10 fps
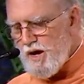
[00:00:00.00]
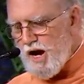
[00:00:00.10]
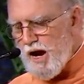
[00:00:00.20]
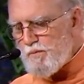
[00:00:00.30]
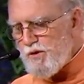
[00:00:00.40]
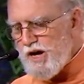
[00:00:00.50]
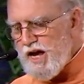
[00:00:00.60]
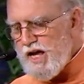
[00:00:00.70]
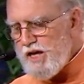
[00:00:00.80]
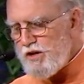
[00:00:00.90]
I
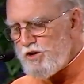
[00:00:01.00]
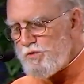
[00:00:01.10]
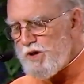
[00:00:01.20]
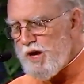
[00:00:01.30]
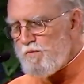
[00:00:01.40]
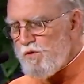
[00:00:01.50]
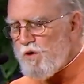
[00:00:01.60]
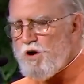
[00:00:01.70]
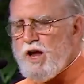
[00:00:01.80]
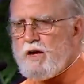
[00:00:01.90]
pray you may
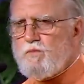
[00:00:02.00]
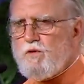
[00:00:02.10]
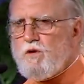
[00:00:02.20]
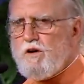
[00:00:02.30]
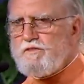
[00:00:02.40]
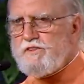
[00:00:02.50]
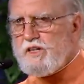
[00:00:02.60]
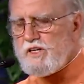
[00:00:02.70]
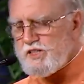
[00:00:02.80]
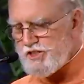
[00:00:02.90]
more and more
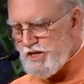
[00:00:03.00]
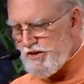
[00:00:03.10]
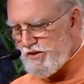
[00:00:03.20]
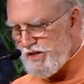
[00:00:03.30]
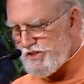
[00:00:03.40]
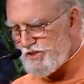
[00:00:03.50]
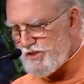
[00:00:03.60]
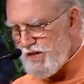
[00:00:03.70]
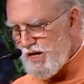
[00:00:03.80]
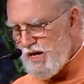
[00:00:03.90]
feel His nearness
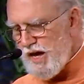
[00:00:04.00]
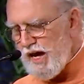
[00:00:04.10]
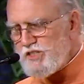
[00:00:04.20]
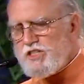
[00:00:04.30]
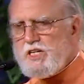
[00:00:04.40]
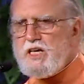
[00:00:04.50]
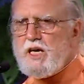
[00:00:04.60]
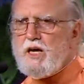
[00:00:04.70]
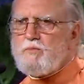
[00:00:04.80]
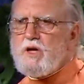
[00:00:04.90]
and see
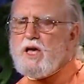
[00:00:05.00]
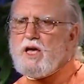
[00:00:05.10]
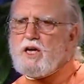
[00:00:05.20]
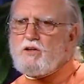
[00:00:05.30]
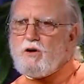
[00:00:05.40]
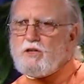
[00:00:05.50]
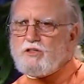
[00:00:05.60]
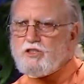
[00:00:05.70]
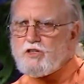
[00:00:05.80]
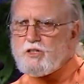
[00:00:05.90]
Him in all the
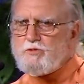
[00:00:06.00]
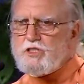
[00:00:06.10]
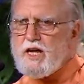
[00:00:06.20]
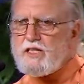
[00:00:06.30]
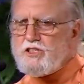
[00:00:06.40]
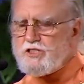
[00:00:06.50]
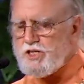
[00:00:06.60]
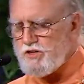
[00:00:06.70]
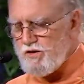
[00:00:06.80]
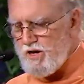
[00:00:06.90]
circumstances
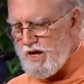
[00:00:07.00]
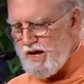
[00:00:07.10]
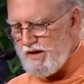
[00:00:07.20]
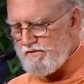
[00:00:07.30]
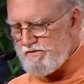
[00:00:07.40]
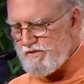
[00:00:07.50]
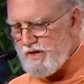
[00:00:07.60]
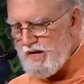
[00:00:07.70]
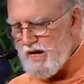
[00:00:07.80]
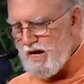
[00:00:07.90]
in your life,
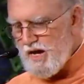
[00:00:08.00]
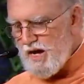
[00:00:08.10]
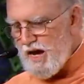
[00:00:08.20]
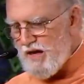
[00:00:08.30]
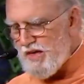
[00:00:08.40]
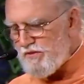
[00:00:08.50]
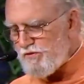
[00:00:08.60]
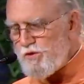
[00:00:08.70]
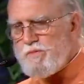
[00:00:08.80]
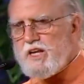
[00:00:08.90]
and that
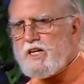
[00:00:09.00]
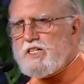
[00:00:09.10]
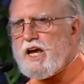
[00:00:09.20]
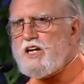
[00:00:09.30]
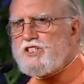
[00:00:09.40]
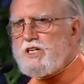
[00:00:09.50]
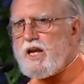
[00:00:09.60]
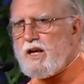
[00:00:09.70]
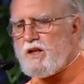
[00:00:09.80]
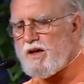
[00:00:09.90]
through meditation
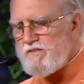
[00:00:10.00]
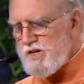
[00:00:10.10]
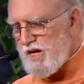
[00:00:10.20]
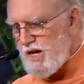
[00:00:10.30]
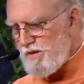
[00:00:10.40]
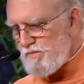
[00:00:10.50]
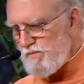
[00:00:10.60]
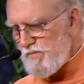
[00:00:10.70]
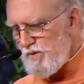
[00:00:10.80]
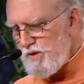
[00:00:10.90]
and loving
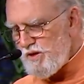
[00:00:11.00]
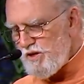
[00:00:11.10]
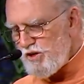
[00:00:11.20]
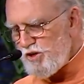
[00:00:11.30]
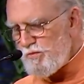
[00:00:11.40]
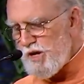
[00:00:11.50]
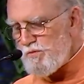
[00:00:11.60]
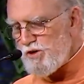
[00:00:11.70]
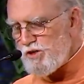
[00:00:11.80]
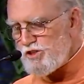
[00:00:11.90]
Him, you may
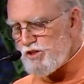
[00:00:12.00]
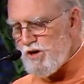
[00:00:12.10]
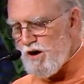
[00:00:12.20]
merge your